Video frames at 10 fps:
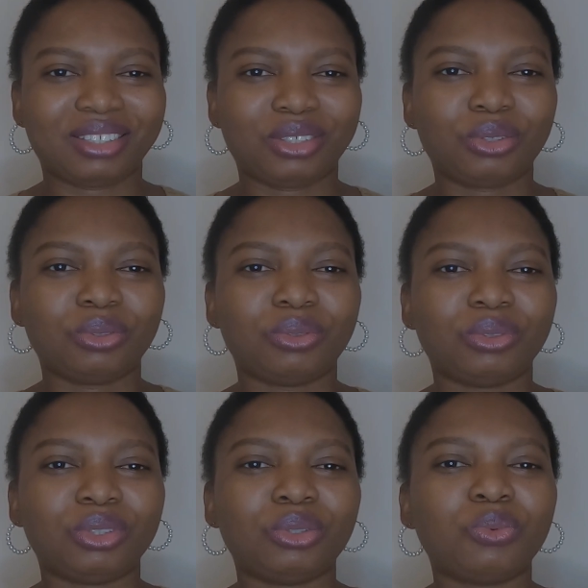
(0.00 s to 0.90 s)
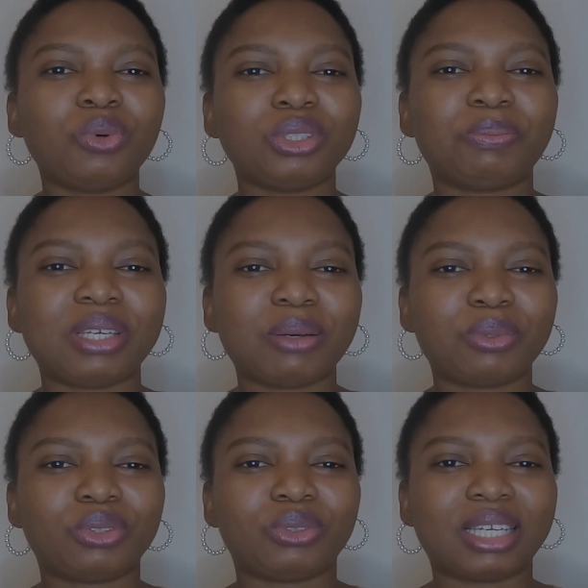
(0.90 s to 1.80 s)
you won't be
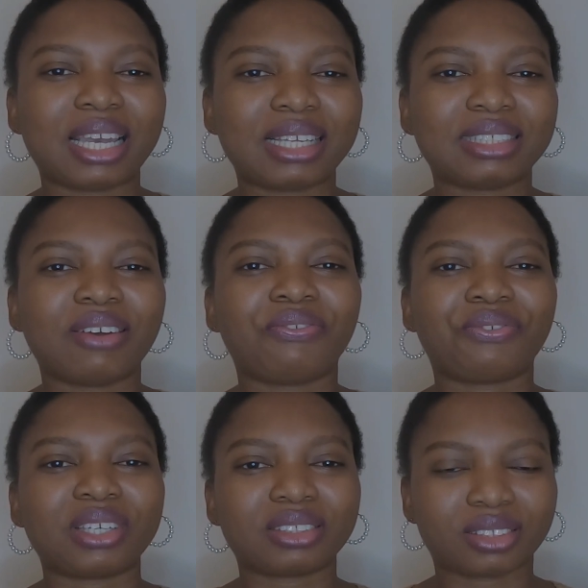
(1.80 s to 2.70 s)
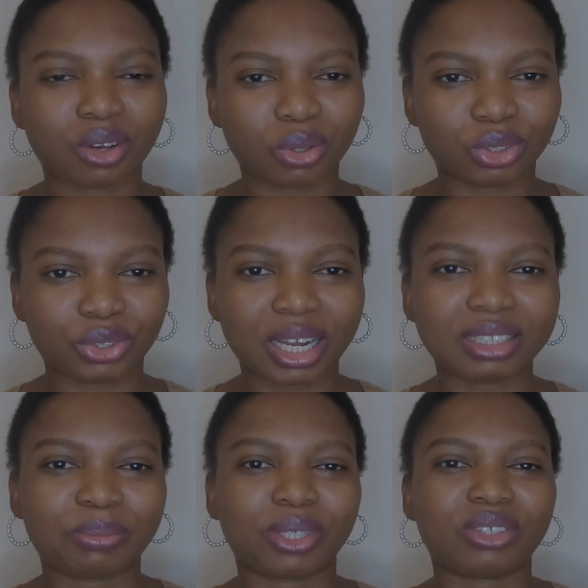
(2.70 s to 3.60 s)
able to get a fixed
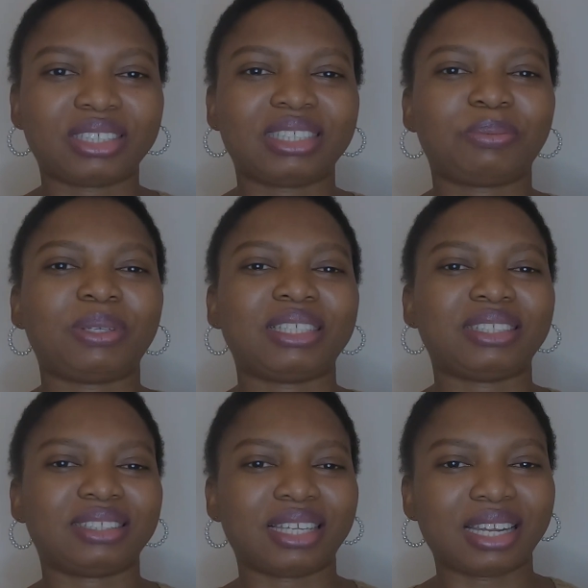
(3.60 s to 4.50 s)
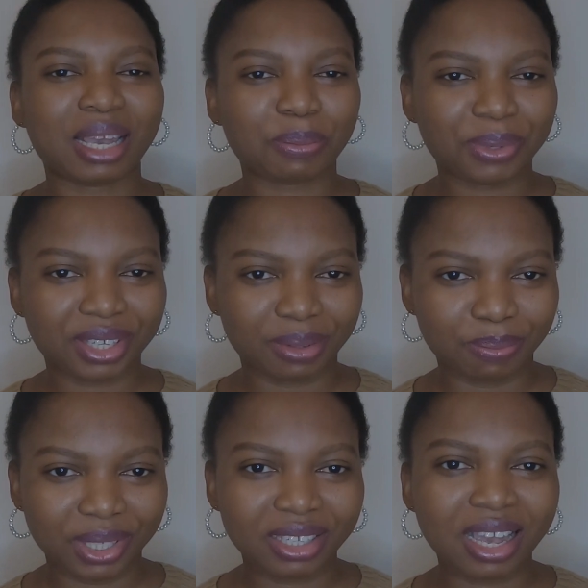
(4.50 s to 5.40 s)
contract because this place is an
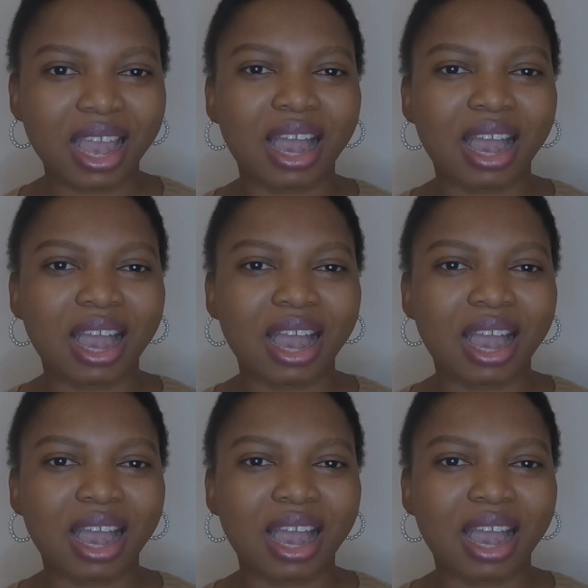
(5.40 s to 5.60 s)
Airbnb.